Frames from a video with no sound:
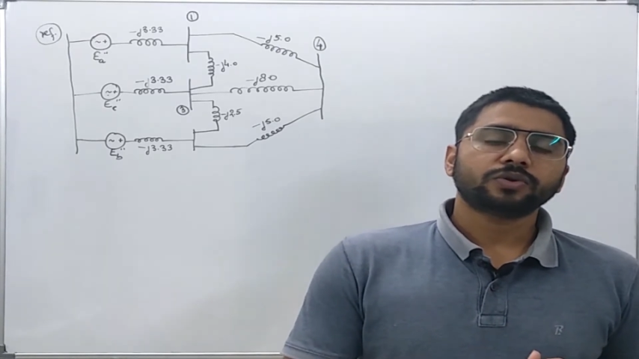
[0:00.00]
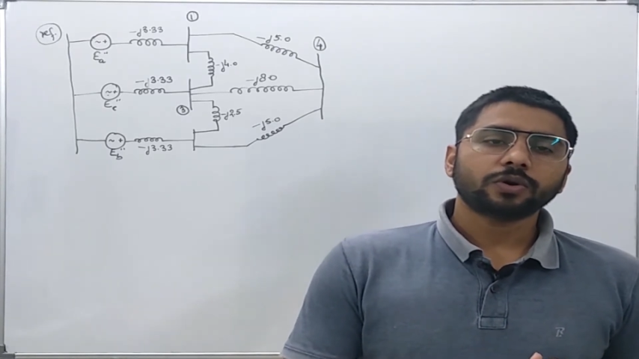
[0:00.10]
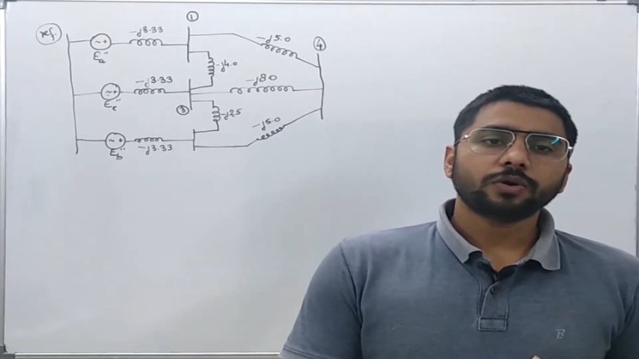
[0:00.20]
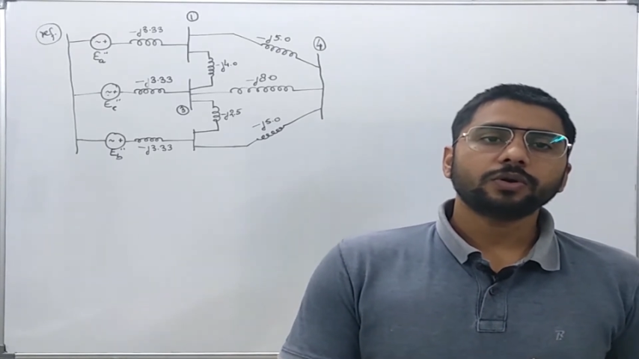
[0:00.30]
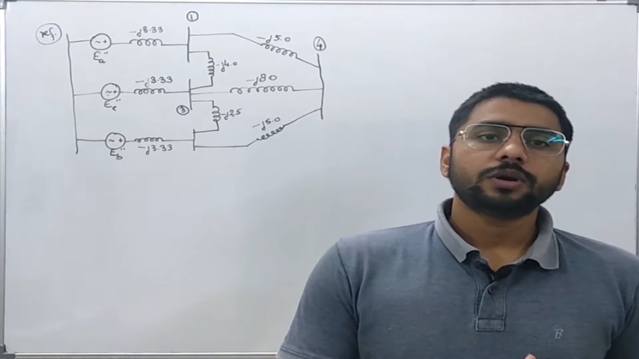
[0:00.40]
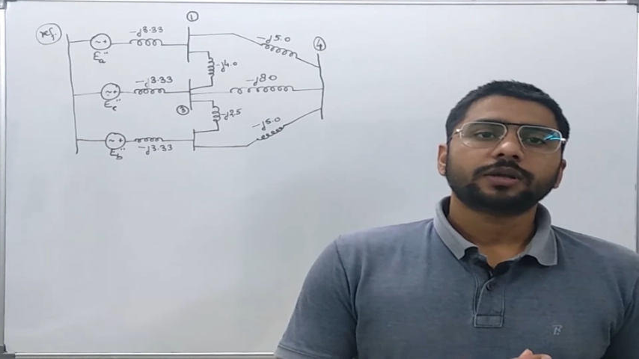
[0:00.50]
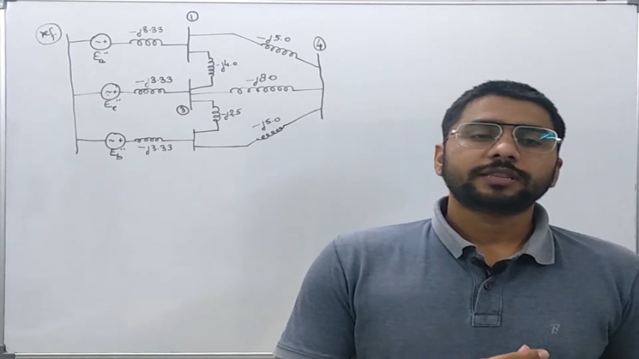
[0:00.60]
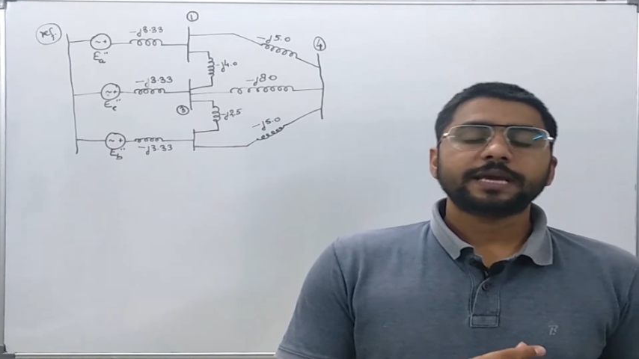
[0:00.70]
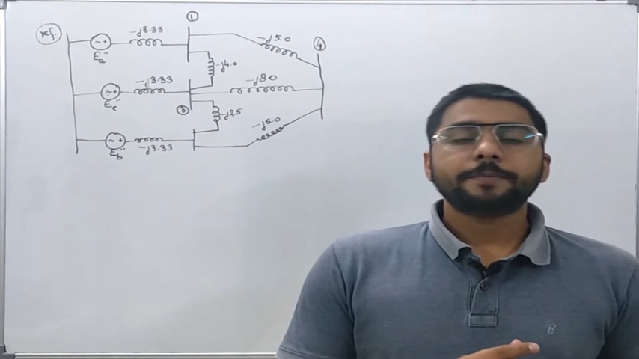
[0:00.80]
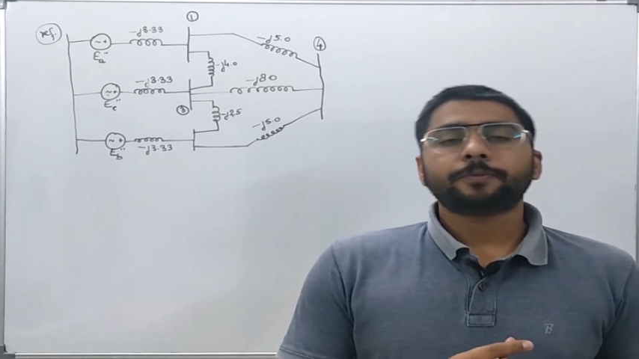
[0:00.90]
know
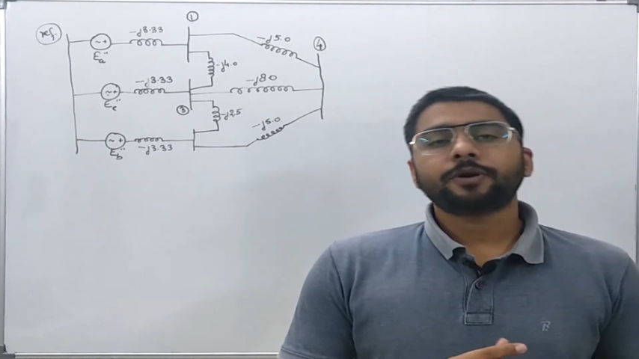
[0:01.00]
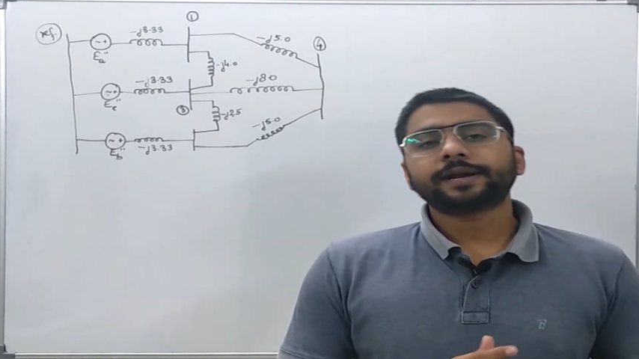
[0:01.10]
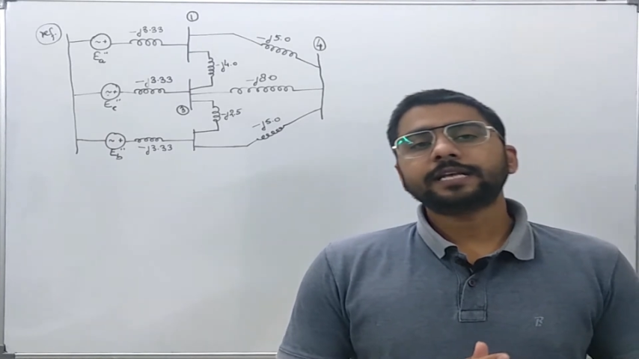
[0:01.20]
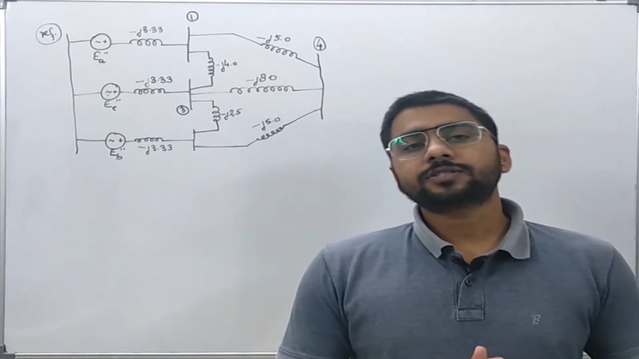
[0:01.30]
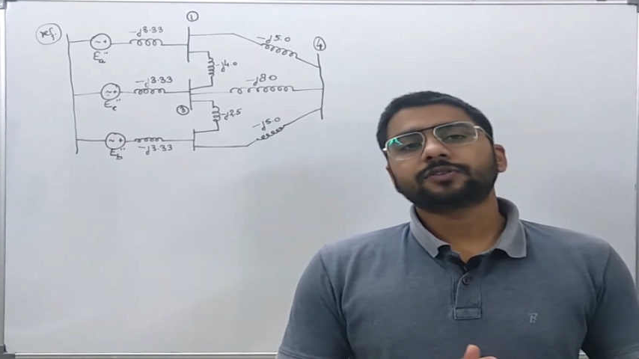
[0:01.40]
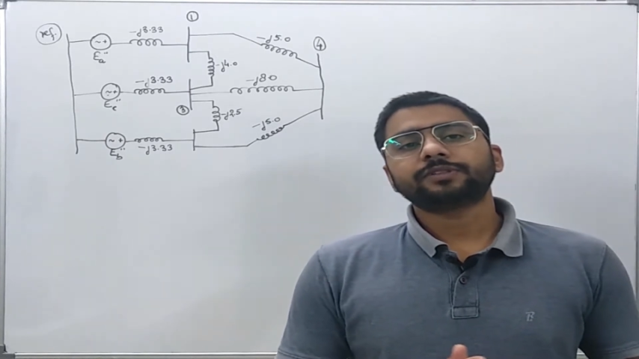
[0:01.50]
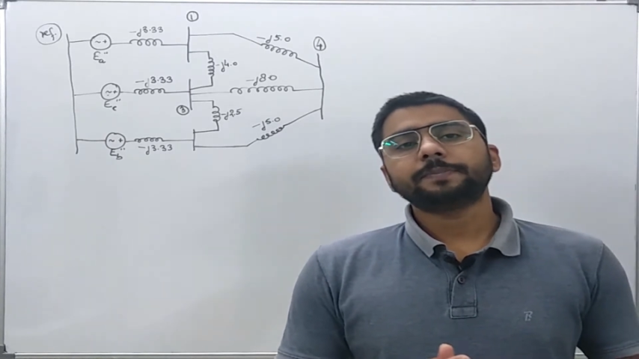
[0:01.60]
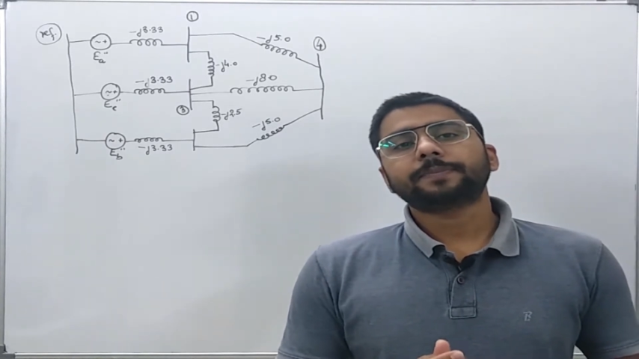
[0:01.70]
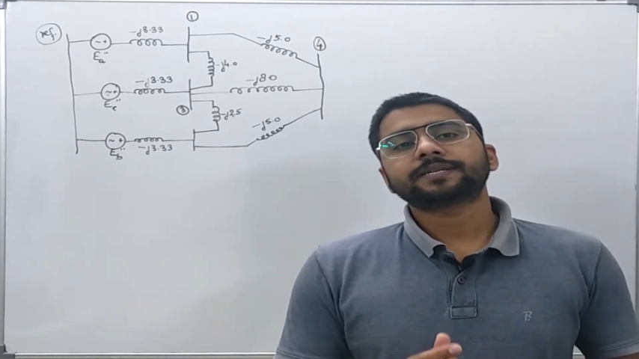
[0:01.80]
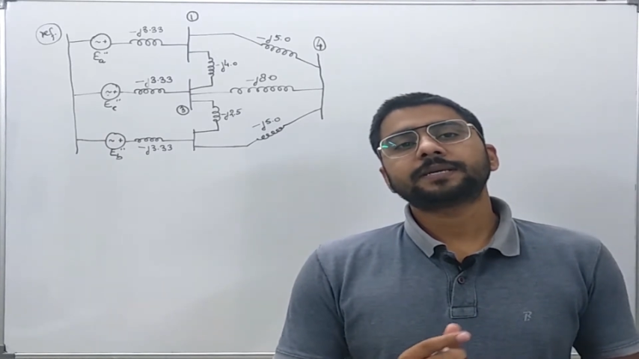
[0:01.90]
the importance of
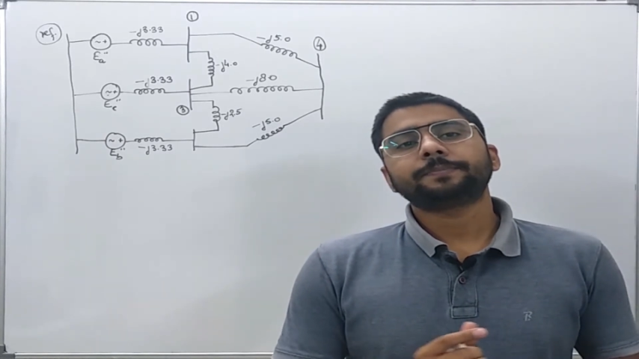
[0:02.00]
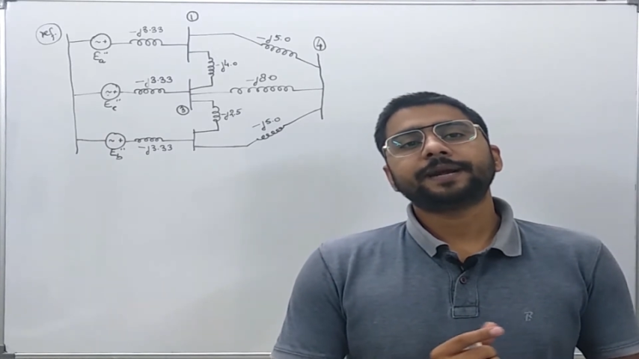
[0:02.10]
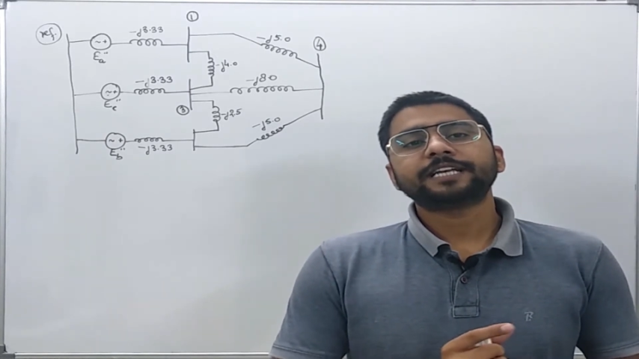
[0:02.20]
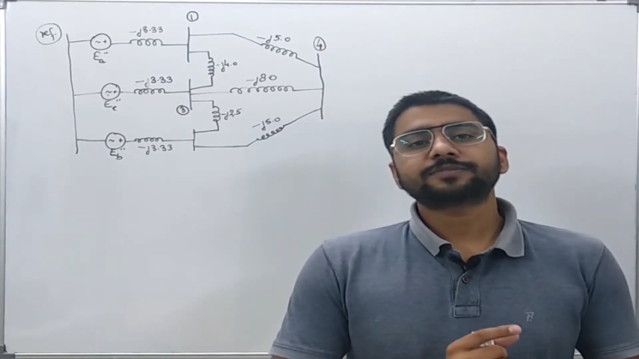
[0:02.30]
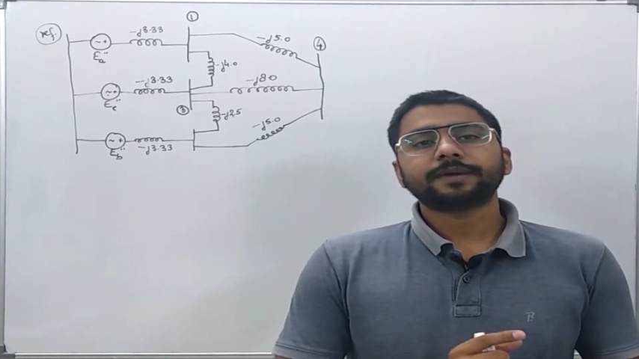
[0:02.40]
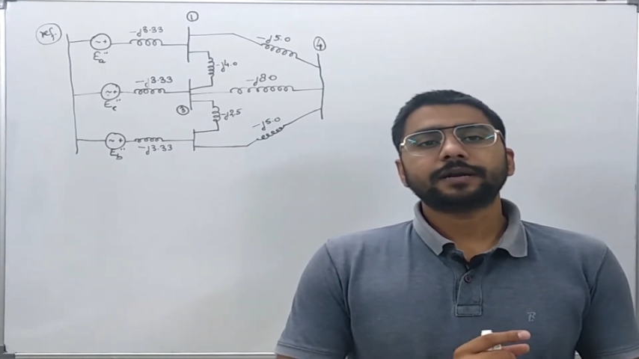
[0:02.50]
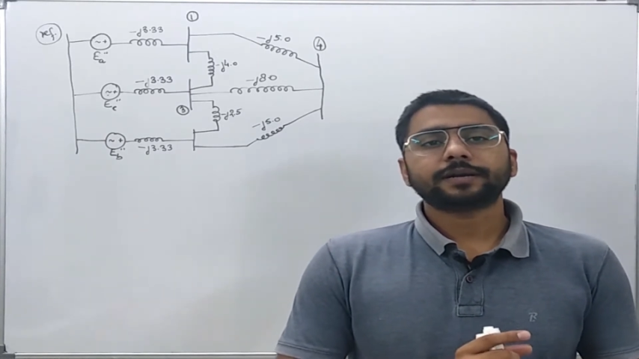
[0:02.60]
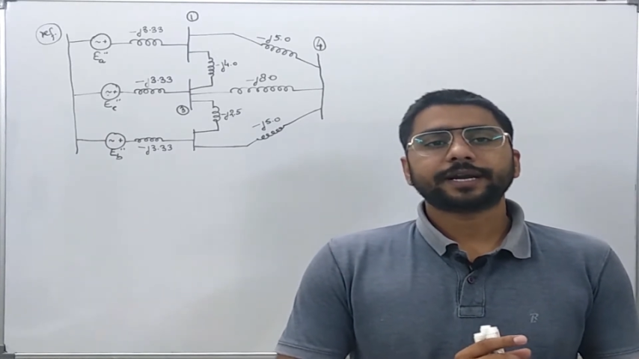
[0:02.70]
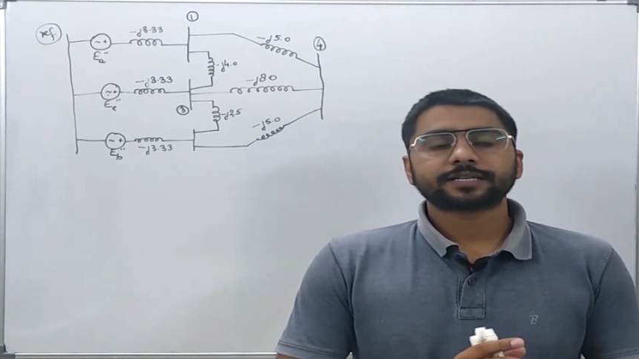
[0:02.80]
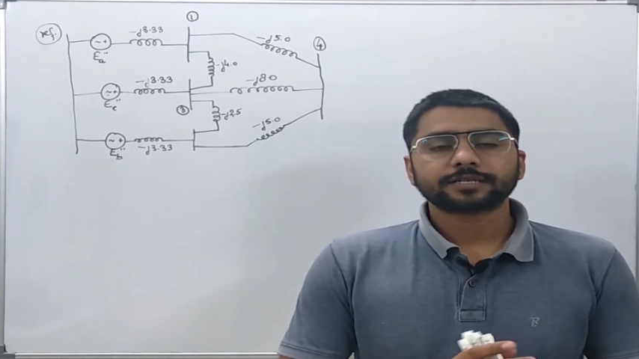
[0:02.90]
the bus impedance
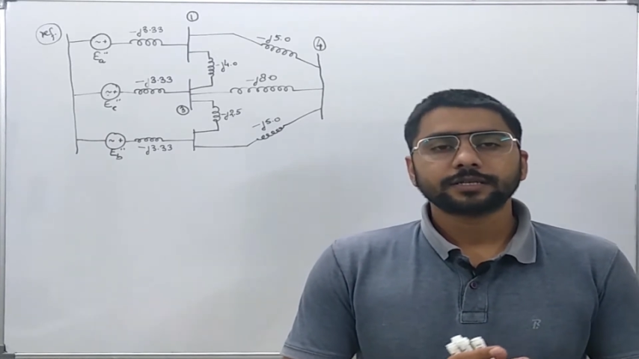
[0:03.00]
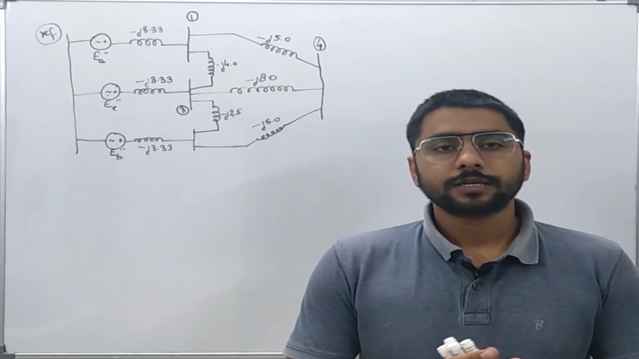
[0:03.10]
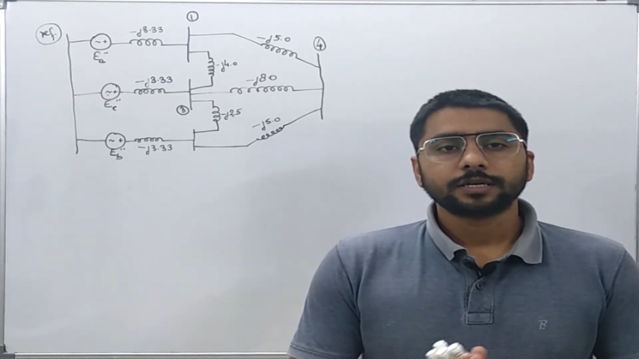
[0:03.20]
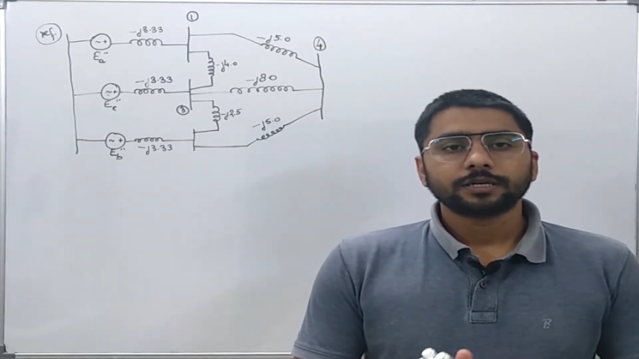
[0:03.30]
matrix.